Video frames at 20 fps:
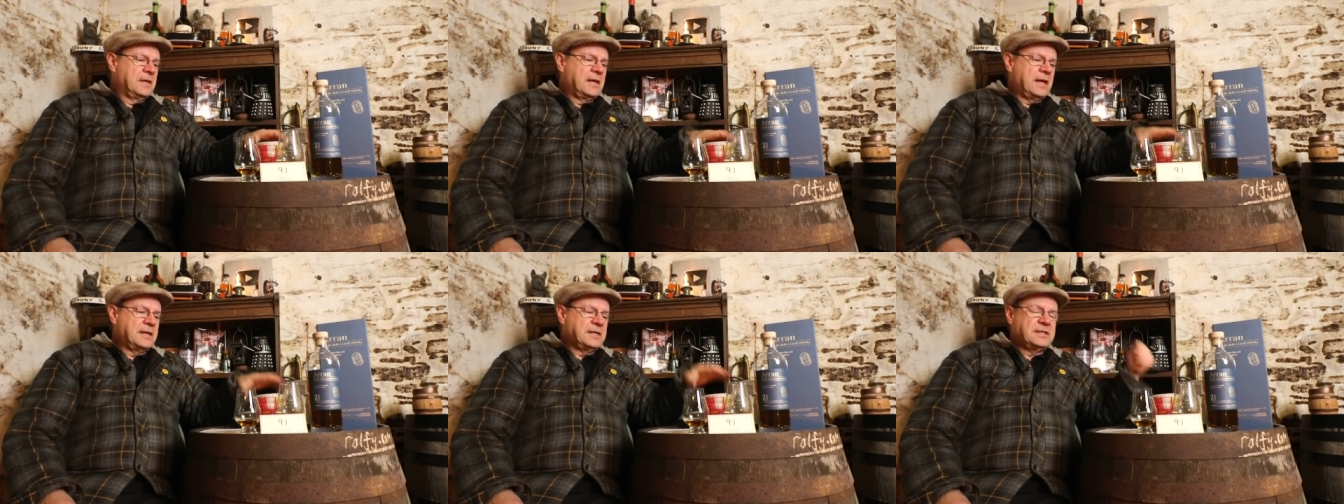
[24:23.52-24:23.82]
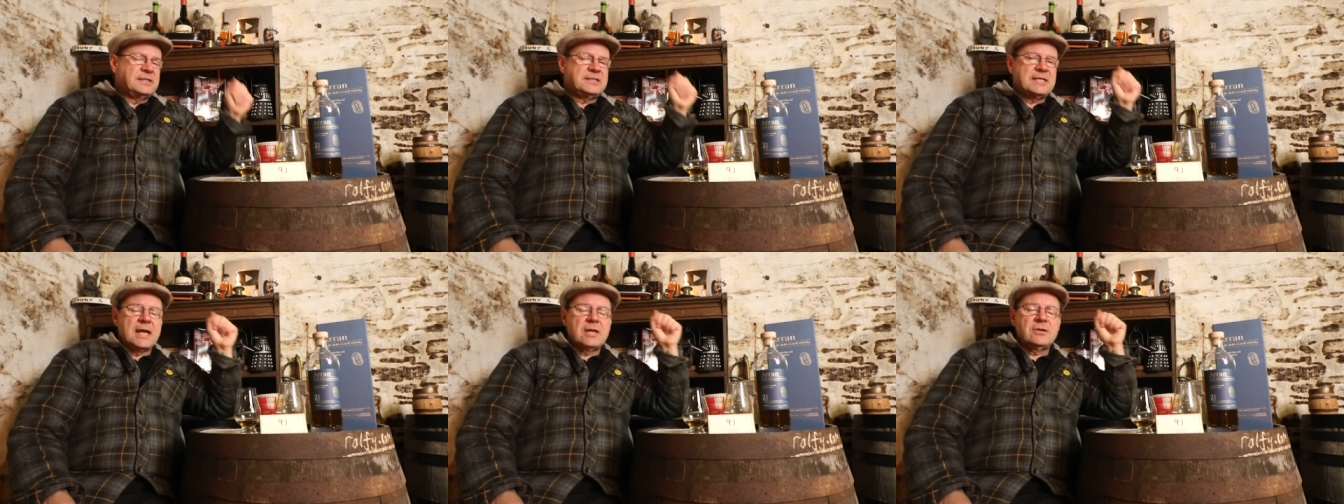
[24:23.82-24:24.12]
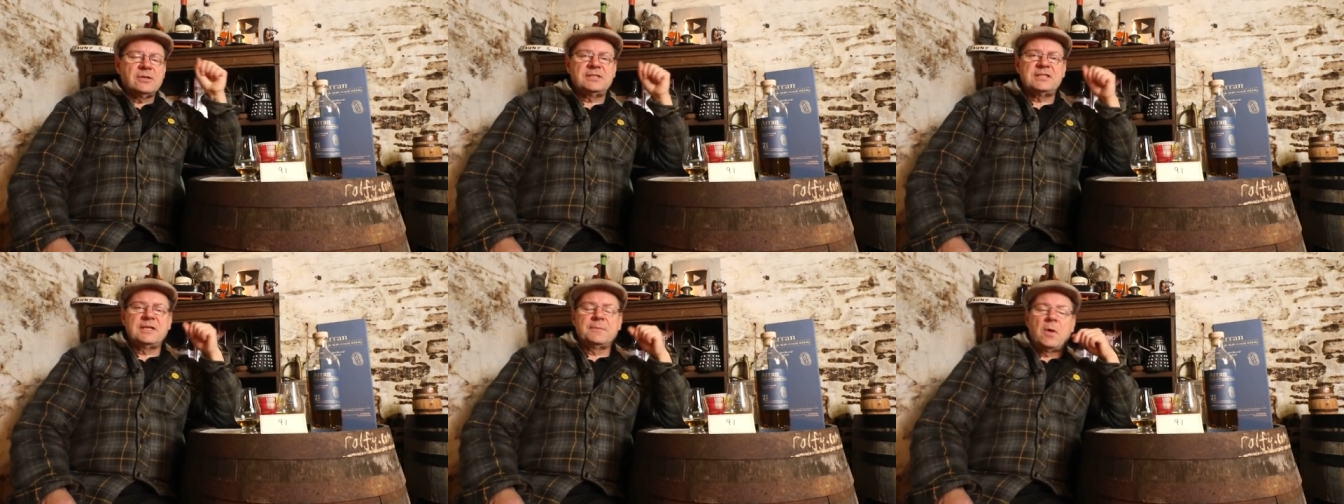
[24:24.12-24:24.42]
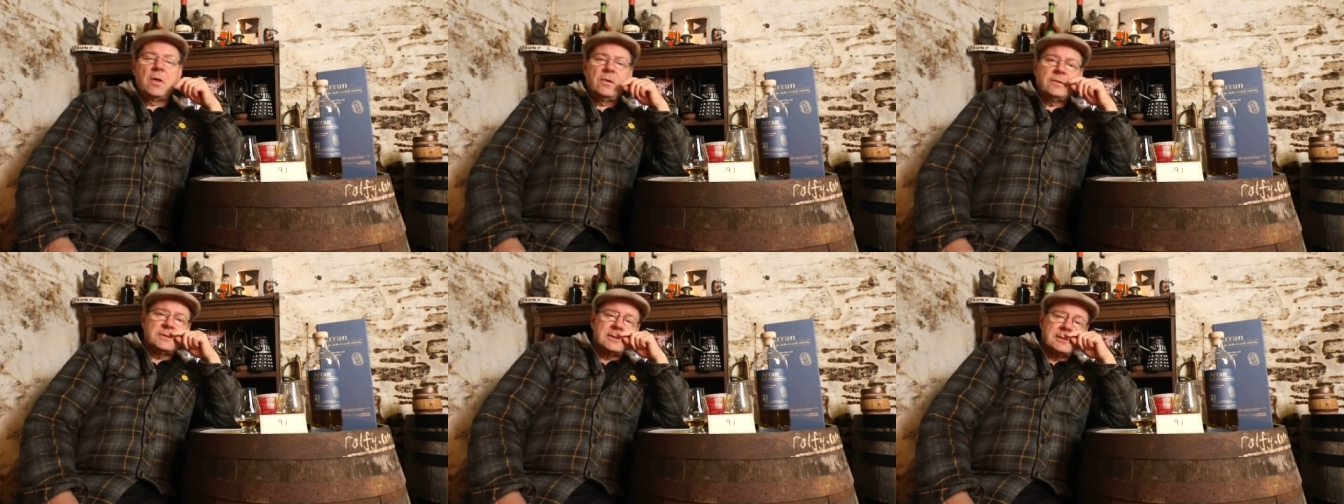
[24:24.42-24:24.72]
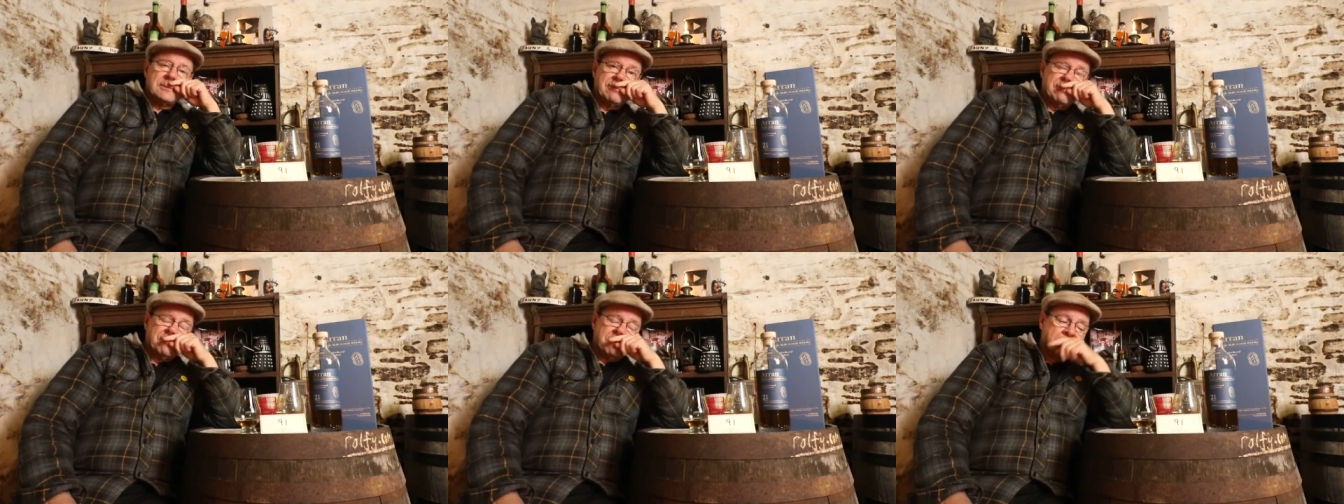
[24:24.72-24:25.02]
An integrity
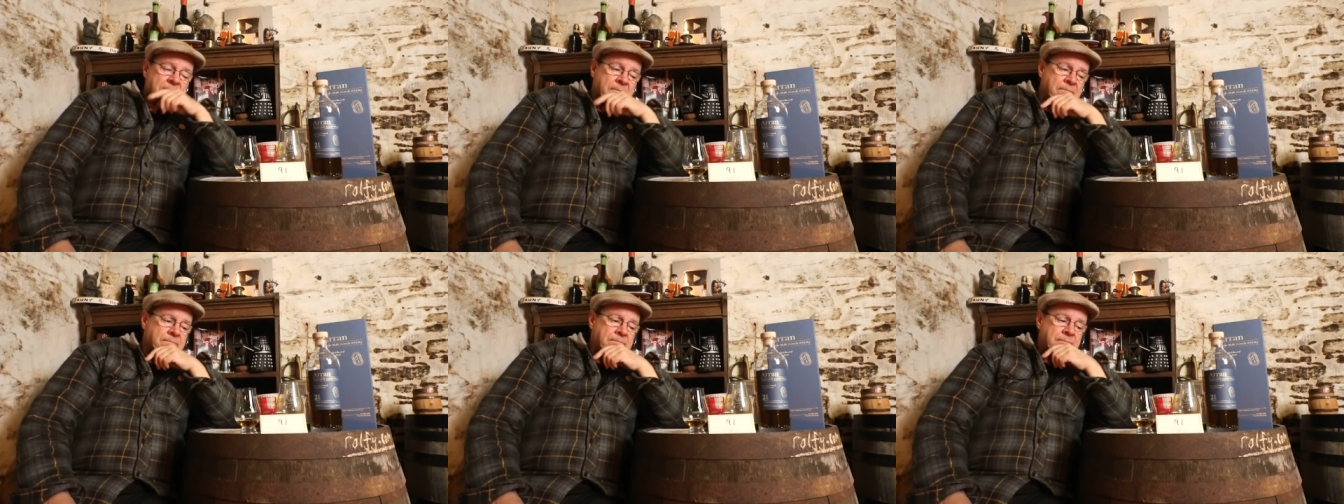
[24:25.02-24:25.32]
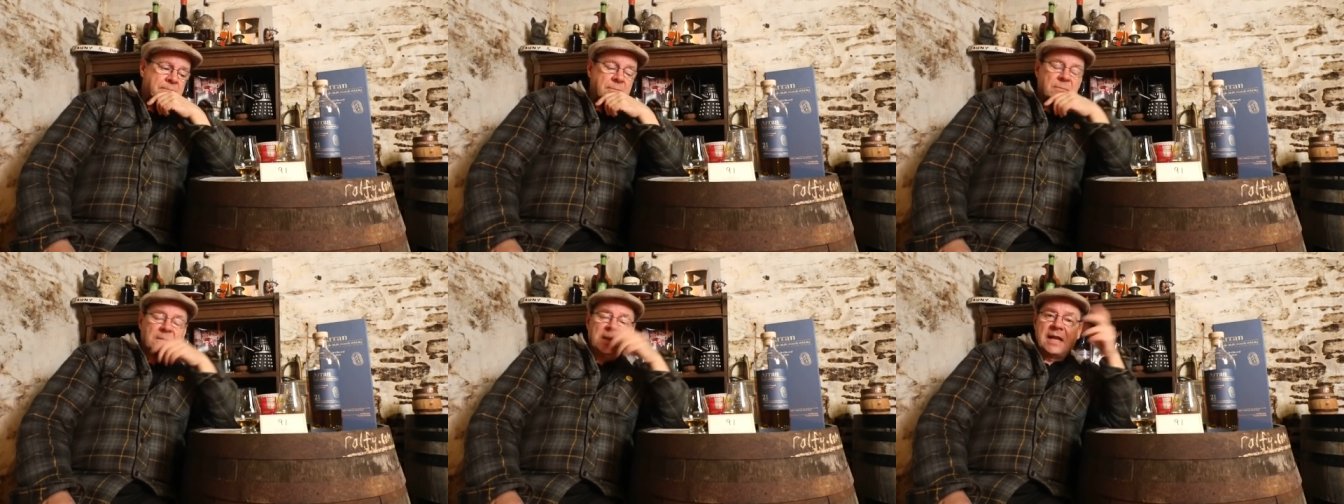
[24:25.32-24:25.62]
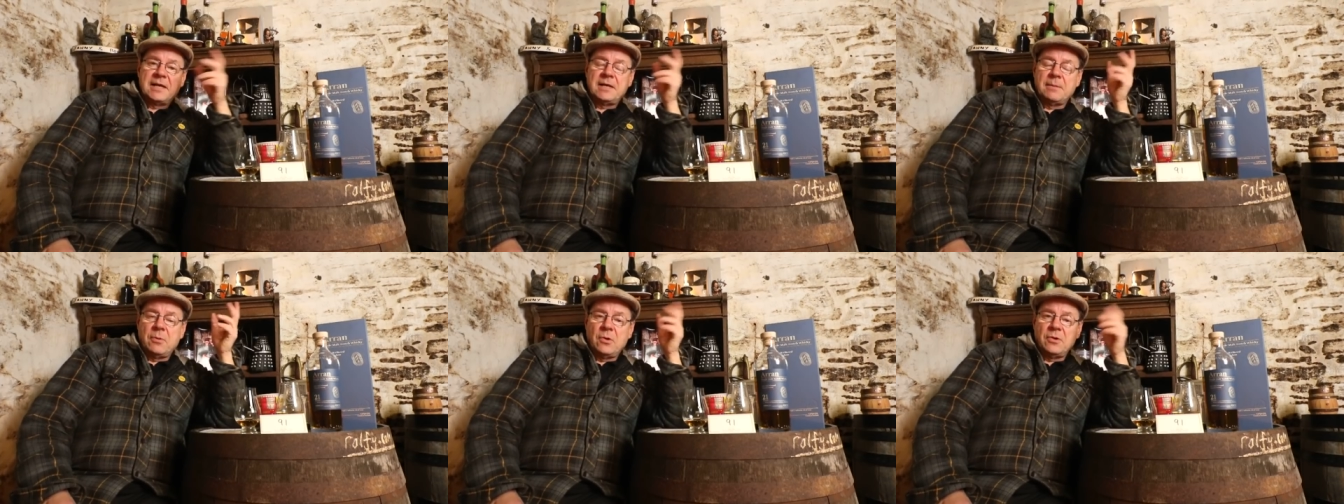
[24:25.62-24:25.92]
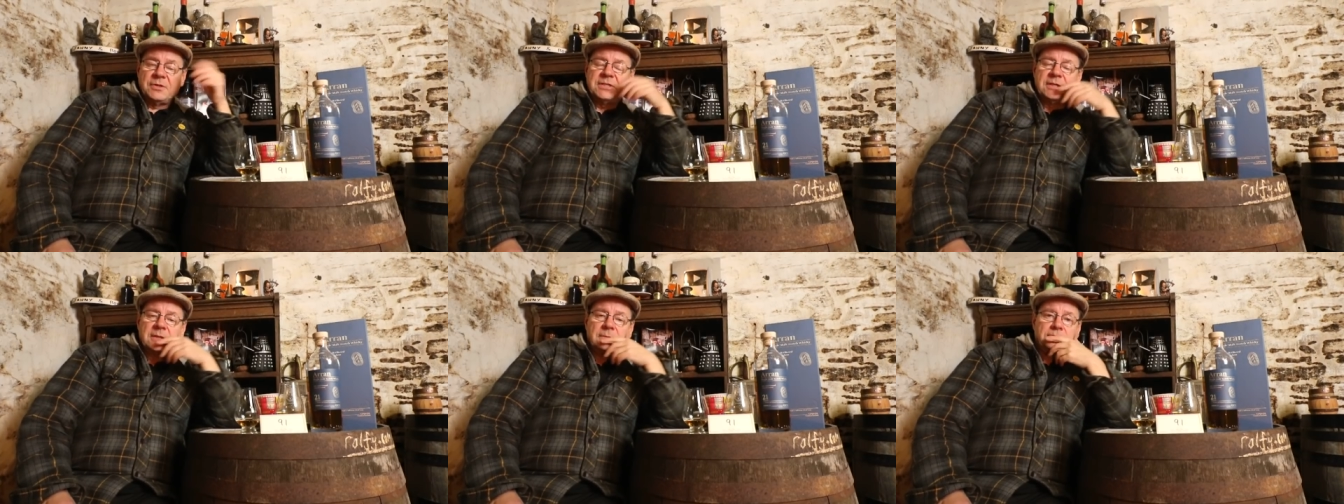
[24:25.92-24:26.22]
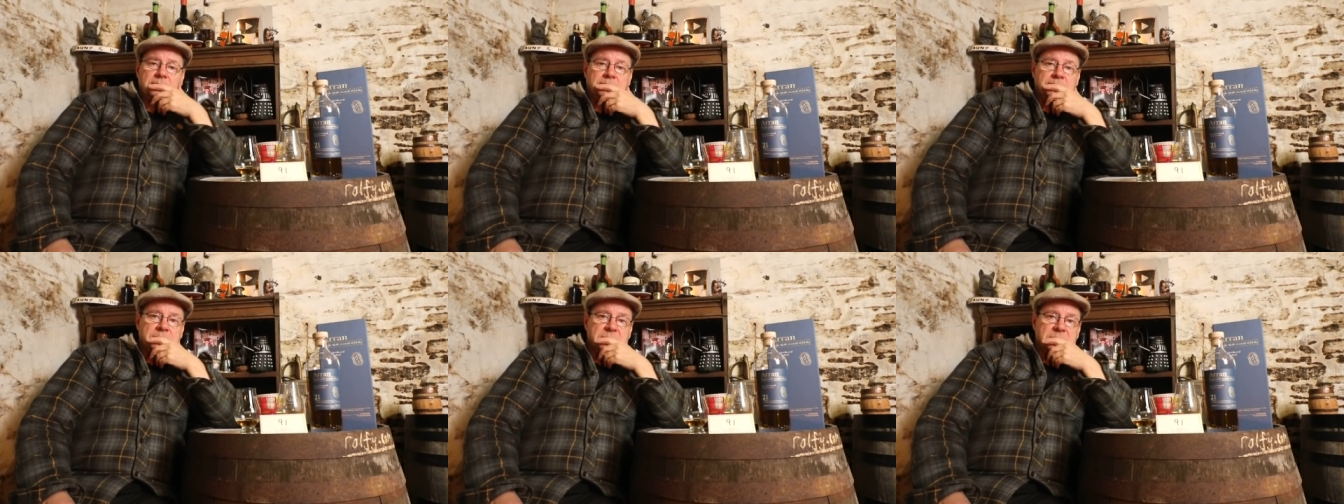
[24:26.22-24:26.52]
malt. I'm glad I bought
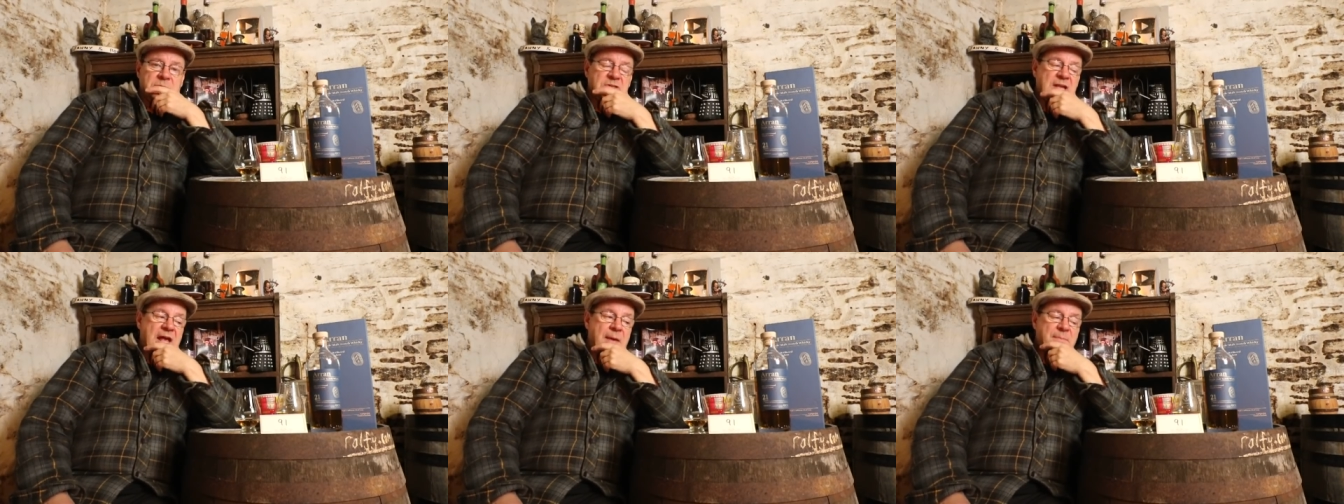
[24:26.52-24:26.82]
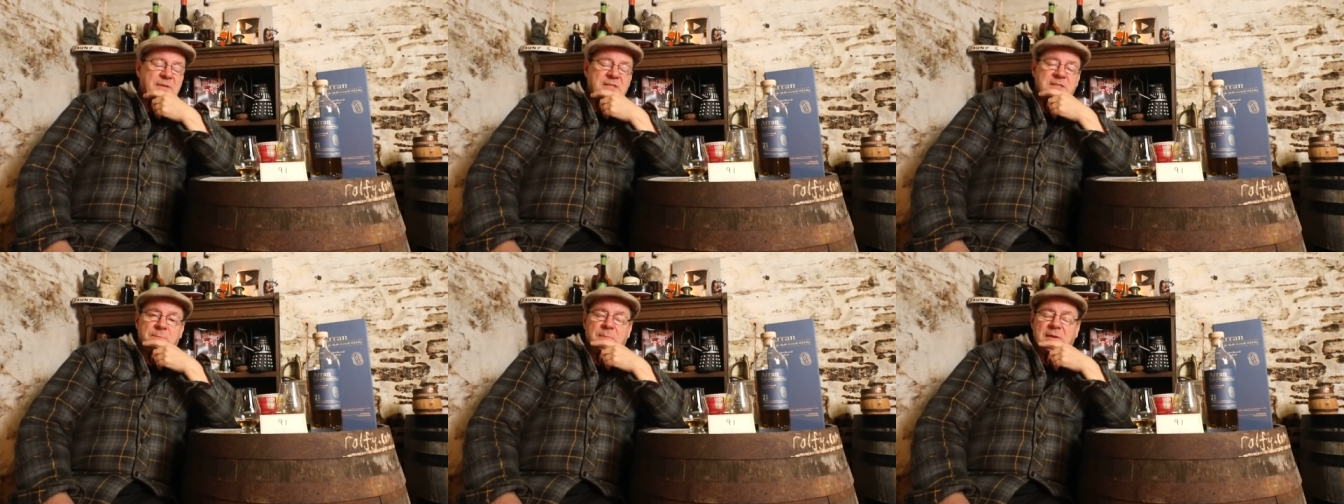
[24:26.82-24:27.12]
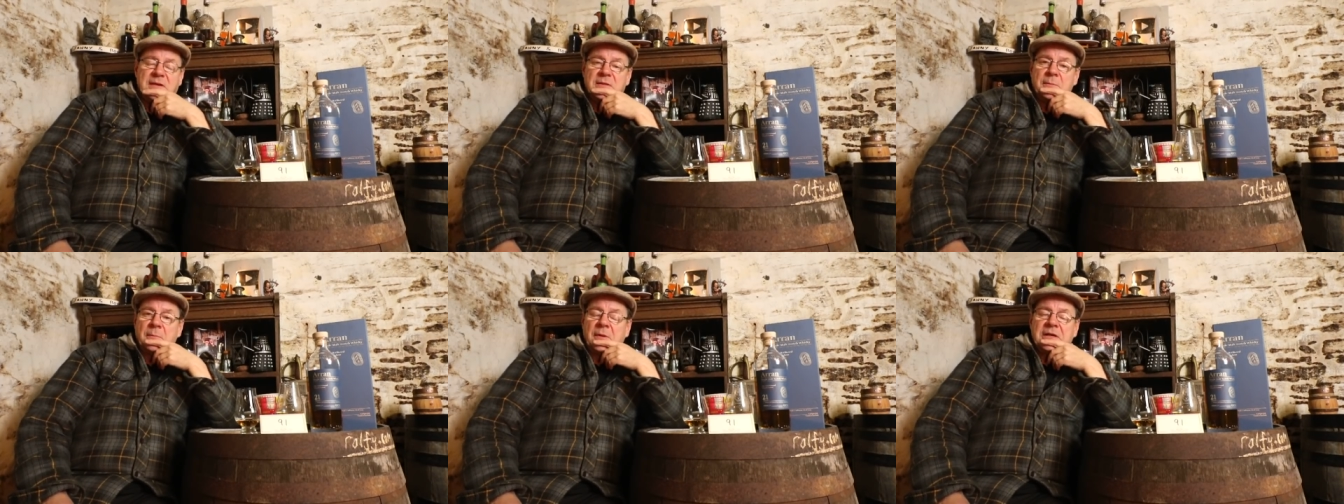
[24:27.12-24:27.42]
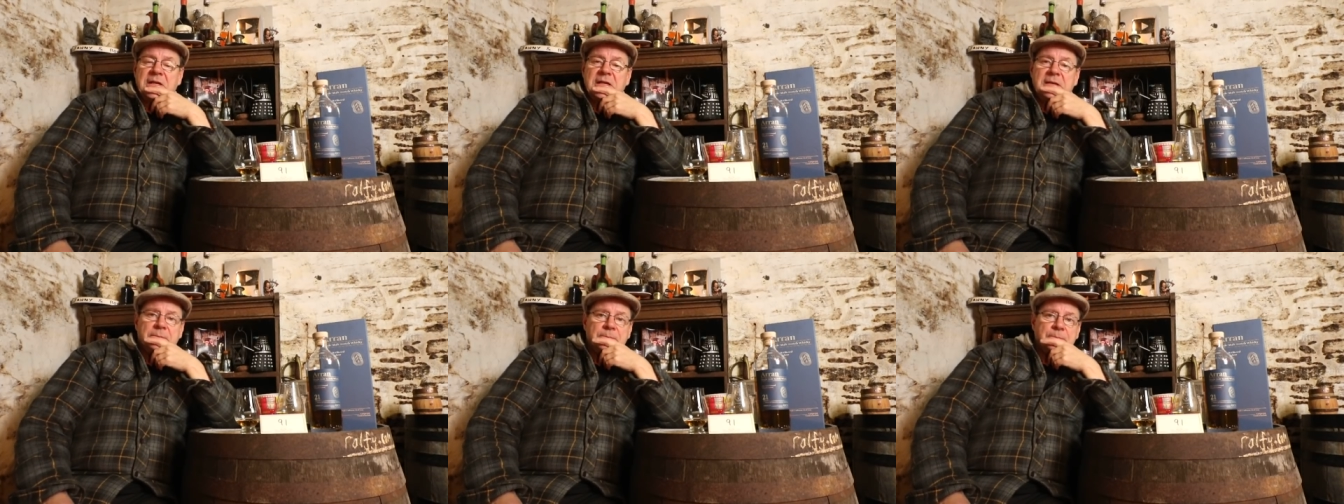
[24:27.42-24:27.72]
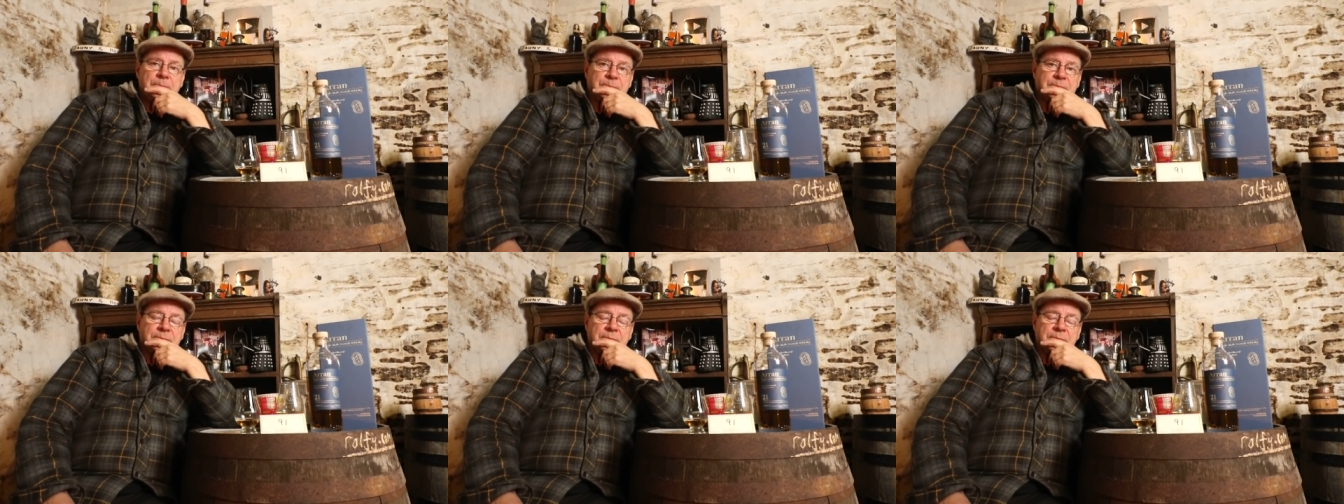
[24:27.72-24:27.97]
it. I was happy to pay the money.